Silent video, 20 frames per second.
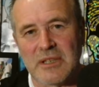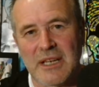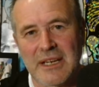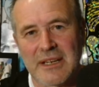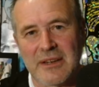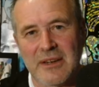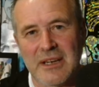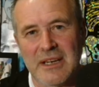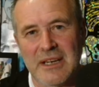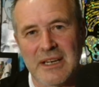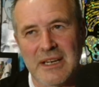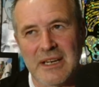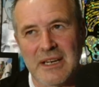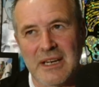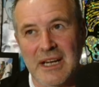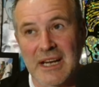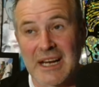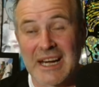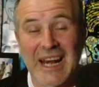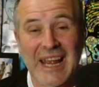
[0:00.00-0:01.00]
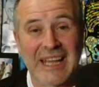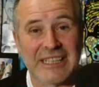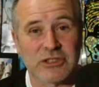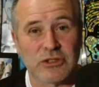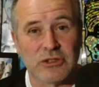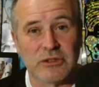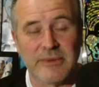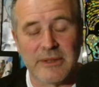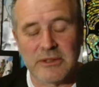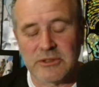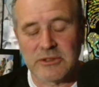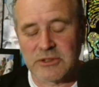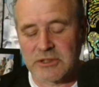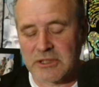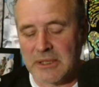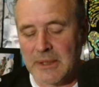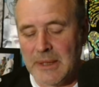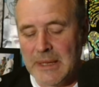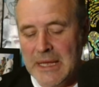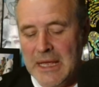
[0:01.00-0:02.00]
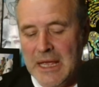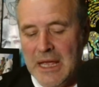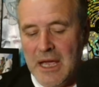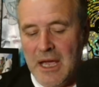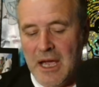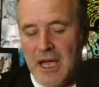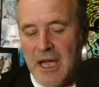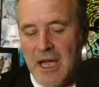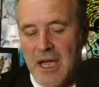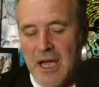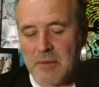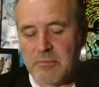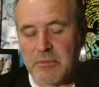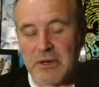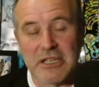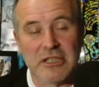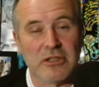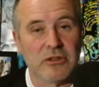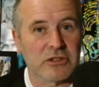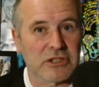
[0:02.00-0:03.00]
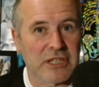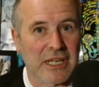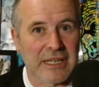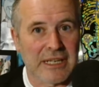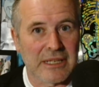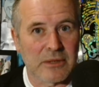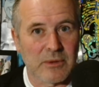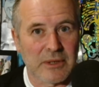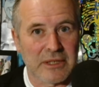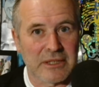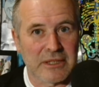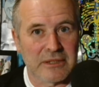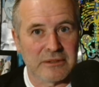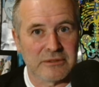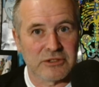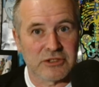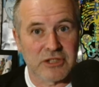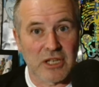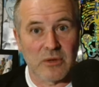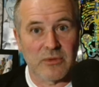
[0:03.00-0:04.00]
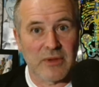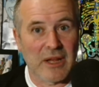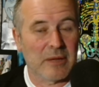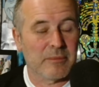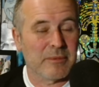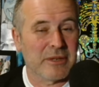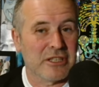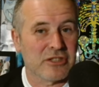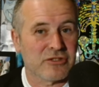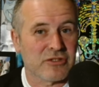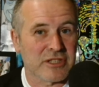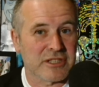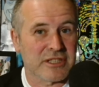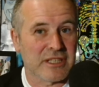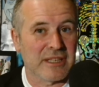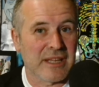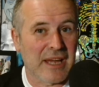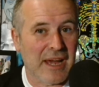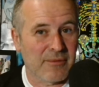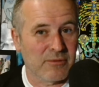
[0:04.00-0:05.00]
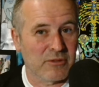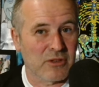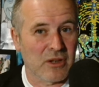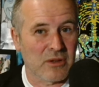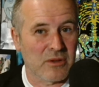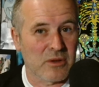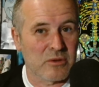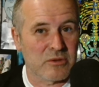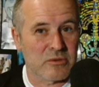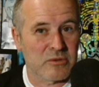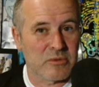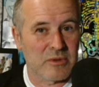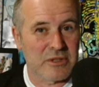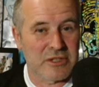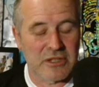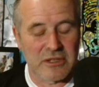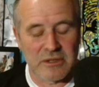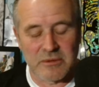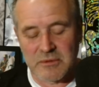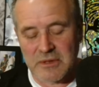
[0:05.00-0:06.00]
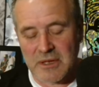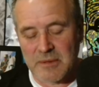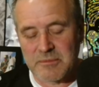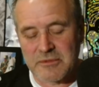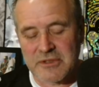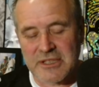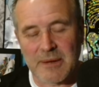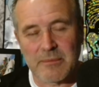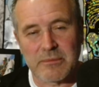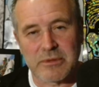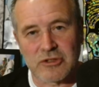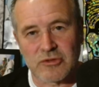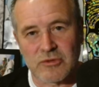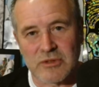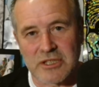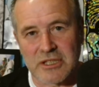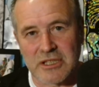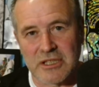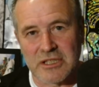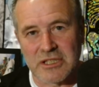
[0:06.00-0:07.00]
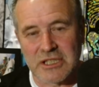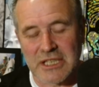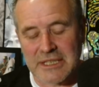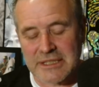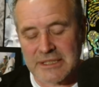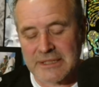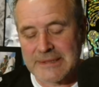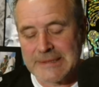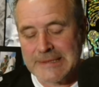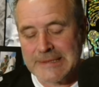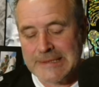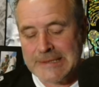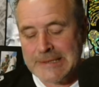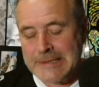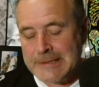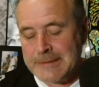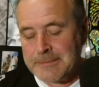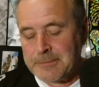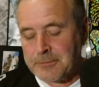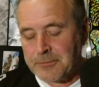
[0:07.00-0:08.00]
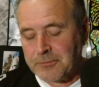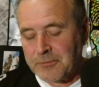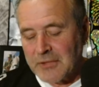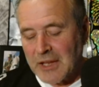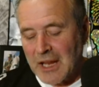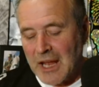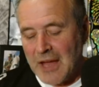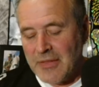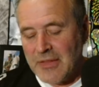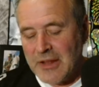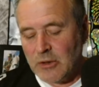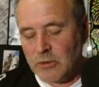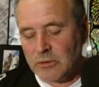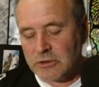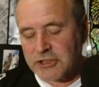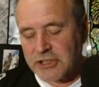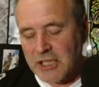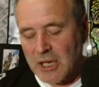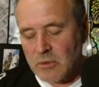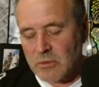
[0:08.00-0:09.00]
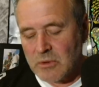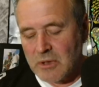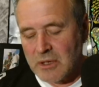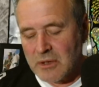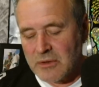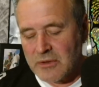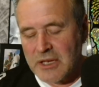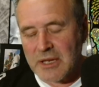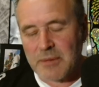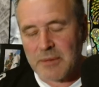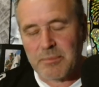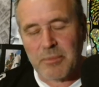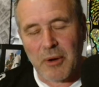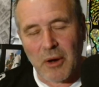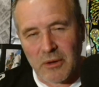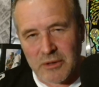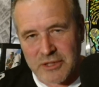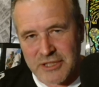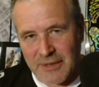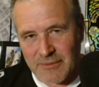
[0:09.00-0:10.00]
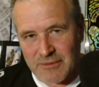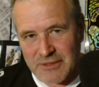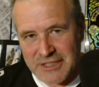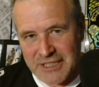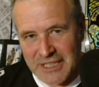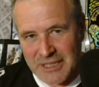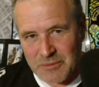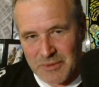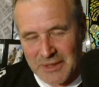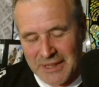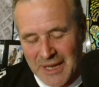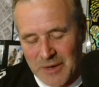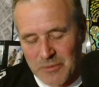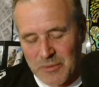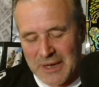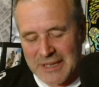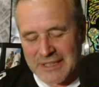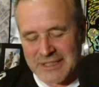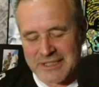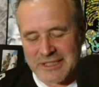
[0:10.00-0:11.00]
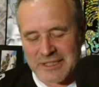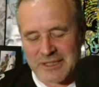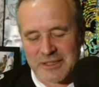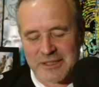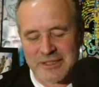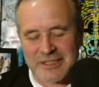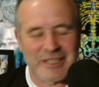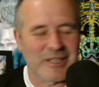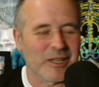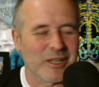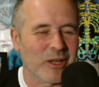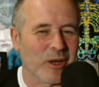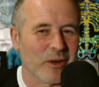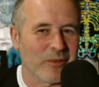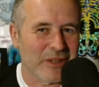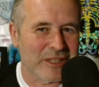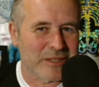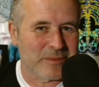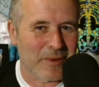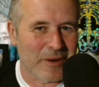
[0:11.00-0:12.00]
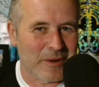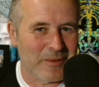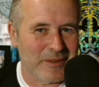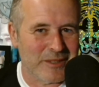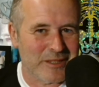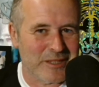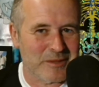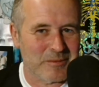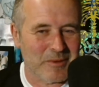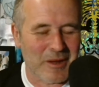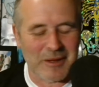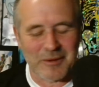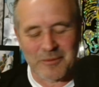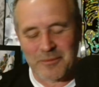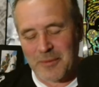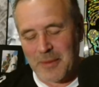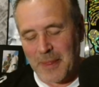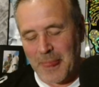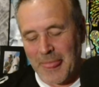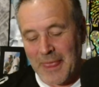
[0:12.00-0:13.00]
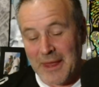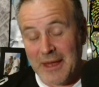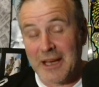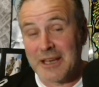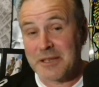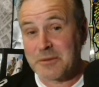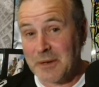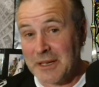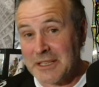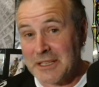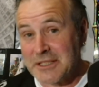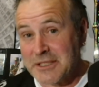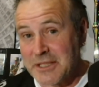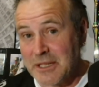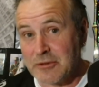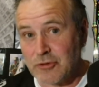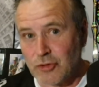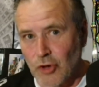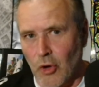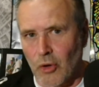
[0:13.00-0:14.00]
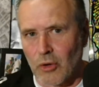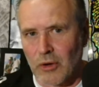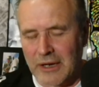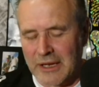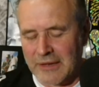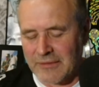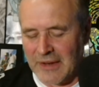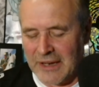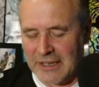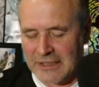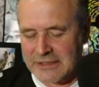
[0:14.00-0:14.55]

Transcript: whether it could be from an impact crater or something like that, where it's a bit of where the dust has gone into like a glass almost. But it looks like liquid, so that'll be interesting. They haven't got them samples returned yet.